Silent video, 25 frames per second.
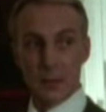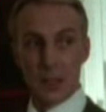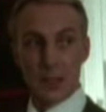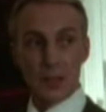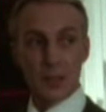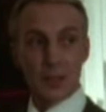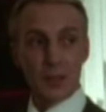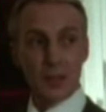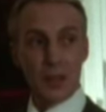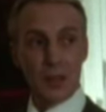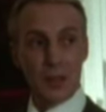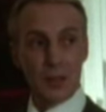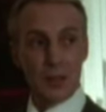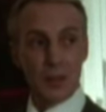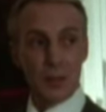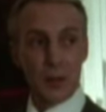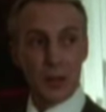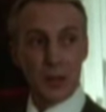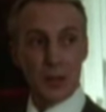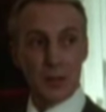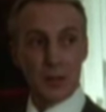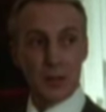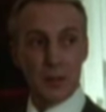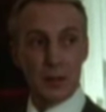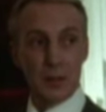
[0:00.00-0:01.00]
Doesn't
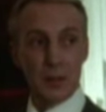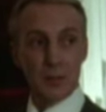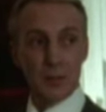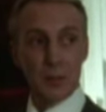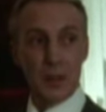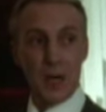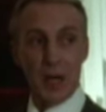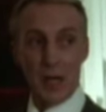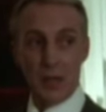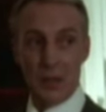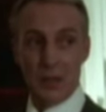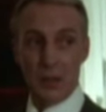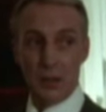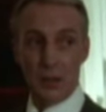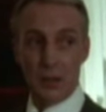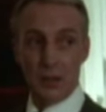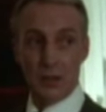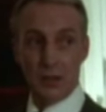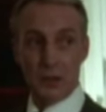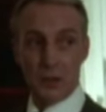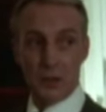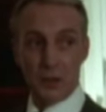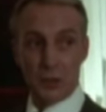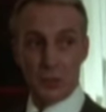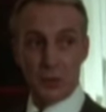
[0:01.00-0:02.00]
anyone think my
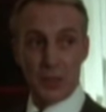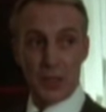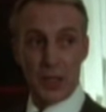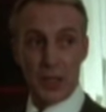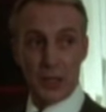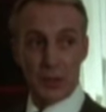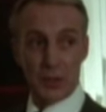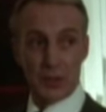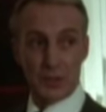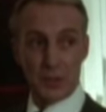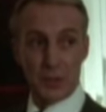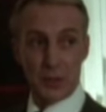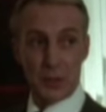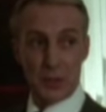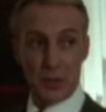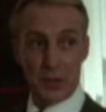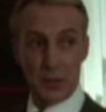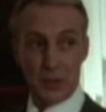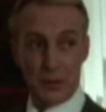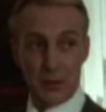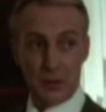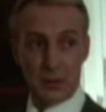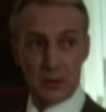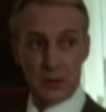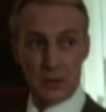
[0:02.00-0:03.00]
nose should be out of
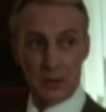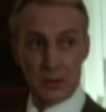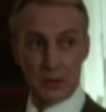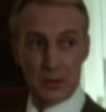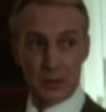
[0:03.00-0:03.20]
joint?